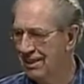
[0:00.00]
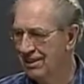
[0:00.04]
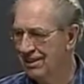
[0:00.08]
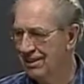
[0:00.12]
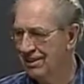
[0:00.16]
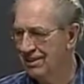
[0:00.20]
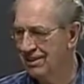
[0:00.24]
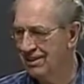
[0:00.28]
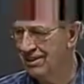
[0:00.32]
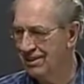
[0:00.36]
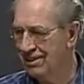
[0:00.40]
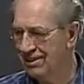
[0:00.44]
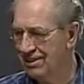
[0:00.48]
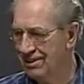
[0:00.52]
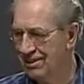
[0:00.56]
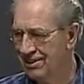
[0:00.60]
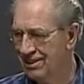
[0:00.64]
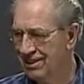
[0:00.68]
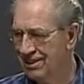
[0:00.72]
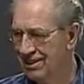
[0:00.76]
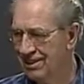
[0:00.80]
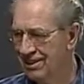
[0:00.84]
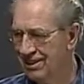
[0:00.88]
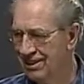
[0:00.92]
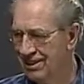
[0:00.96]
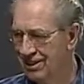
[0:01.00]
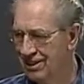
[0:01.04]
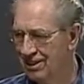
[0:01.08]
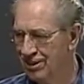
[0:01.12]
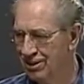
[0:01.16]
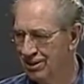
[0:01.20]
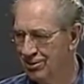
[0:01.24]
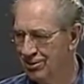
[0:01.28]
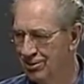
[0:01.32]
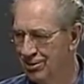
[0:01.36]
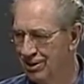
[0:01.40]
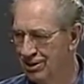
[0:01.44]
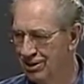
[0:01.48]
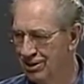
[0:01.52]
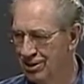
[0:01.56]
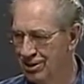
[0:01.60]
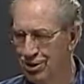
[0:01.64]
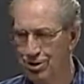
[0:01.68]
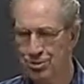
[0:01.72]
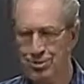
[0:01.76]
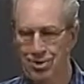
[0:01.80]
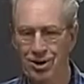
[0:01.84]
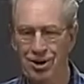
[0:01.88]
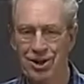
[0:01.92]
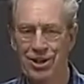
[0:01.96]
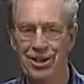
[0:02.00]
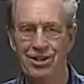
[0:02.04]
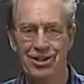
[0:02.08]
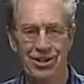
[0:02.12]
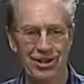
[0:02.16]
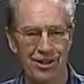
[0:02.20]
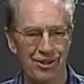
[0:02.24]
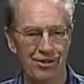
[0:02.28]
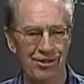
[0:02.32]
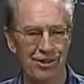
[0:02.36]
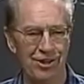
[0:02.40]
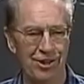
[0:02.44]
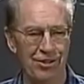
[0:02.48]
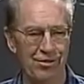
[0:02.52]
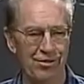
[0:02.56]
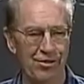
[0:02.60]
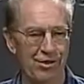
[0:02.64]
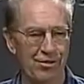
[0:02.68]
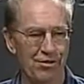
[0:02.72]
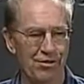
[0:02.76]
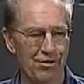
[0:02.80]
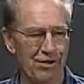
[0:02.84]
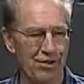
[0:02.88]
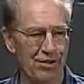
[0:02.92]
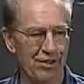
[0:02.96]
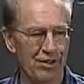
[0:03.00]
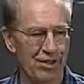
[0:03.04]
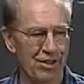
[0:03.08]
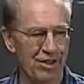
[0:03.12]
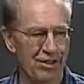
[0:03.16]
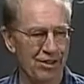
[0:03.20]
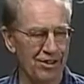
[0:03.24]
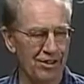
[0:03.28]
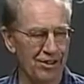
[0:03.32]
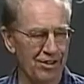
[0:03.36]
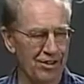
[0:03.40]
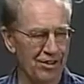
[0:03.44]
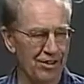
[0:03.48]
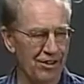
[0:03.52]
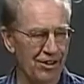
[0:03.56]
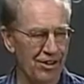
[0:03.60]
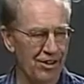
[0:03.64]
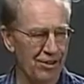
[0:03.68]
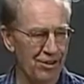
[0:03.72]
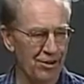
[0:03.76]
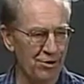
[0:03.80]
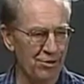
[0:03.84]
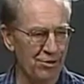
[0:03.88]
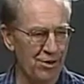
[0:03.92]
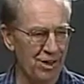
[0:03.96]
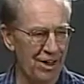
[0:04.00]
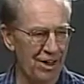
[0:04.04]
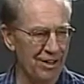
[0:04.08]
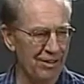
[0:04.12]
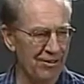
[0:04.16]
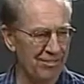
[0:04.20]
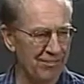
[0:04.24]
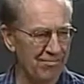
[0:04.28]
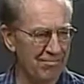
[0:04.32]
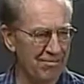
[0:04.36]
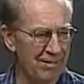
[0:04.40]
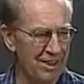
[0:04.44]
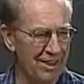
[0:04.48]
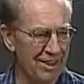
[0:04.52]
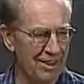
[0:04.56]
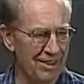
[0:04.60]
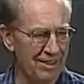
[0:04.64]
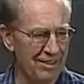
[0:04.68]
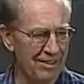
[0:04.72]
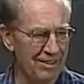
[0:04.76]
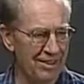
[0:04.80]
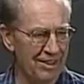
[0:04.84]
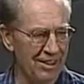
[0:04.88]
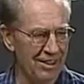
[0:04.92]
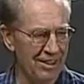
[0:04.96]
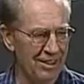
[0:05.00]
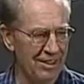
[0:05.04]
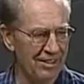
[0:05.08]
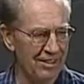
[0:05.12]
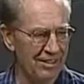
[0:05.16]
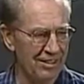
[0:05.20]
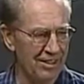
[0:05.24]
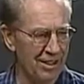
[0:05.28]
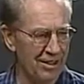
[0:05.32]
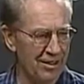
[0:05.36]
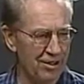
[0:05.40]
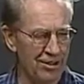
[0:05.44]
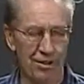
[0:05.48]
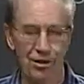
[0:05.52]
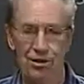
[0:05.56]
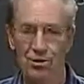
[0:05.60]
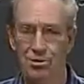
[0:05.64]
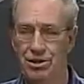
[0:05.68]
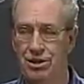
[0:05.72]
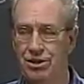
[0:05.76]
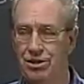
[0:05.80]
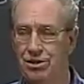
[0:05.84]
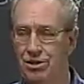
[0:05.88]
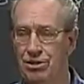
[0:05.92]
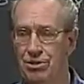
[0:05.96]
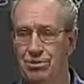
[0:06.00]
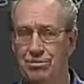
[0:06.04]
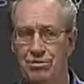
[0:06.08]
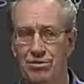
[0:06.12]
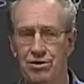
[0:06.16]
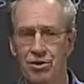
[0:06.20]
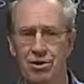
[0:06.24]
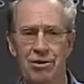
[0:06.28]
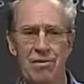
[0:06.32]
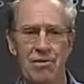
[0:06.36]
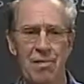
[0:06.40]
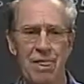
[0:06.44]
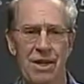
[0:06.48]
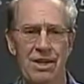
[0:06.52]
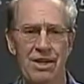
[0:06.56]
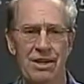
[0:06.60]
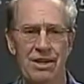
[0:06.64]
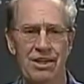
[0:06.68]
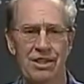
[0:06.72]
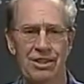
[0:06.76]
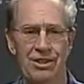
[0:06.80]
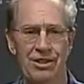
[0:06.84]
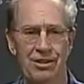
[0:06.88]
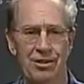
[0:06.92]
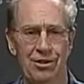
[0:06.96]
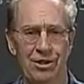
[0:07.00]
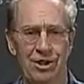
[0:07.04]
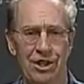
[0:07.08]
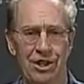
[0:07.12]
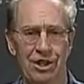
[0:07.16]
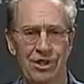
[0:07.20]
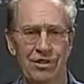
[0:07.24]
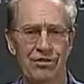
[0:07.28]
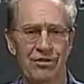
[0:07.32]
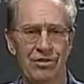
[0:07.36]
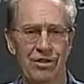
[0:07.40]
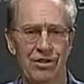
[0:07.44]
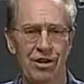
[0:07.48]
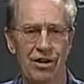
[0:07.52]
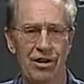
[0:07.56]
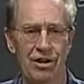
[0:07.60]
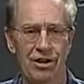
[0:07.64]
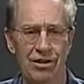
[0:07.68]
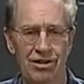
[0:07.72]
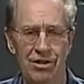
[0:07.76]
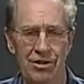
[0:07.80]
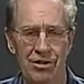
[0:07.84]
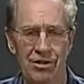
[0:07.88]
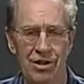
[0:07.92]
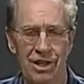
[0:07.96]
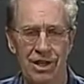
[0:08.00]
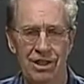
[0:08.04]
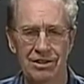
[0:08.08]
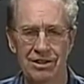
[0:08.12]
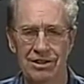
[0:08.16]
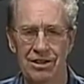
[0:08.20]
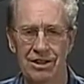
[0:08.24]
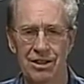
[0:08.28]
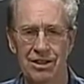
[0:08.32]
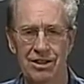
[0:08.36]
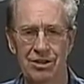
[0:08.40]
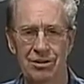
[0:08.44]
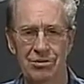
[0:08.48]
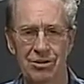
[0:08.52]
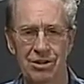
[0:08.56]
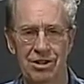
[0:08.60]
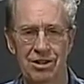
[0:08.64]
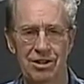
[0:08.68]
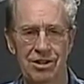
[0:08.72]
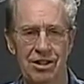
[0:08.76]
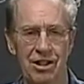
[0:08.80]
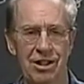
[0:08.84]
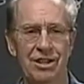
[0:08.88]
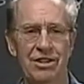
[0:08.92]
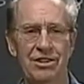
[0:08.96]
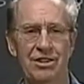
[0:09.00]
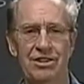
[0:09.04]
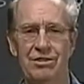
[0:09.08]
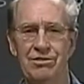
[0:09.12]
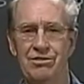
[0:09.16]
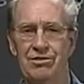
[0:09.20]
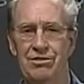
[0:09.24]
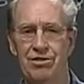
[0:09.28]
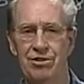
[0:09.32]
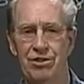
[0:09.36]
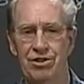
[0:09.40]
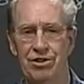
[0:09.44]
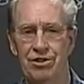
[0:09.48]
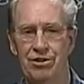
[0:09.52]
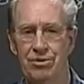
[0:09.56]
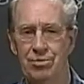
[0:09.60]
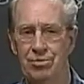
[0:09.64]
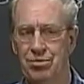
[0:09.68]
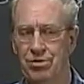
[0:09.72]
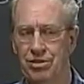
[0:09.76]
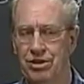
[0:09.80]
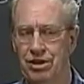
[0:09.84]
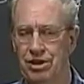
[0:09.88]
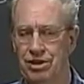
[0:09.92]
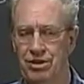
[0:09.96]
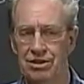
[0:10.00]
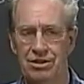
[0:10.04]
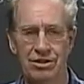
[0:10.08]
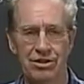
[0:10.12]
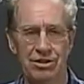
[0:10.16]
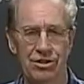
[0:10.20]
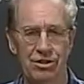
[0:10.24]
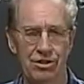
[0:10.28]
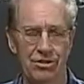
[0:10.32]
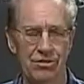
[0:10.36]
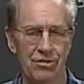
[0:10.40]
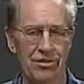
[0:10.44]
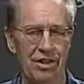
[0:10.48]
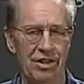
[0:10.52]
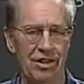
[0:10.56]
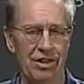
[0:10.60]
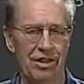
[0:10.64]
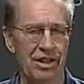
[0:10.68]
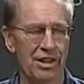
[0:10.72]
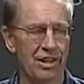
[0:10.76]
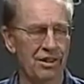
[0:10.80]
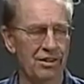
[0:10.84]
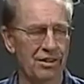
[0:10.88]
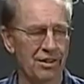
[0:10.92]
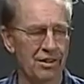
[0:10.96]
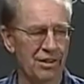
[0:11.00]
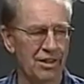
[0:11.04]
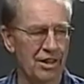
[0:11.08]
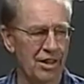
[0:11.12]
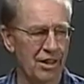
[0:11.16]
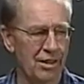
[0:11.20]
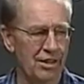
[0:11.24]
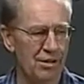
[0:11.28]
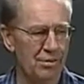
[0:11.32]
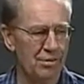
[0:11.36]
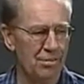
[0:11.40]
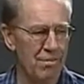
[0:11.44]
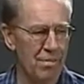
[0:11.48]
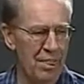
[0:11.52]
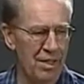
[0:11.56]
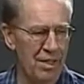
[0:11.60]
And I said, well, just pray that He'll give you a few years to teach it right. And that's all we can hope for. So again, for all of you out there, we thank you for your prayers, your financial help,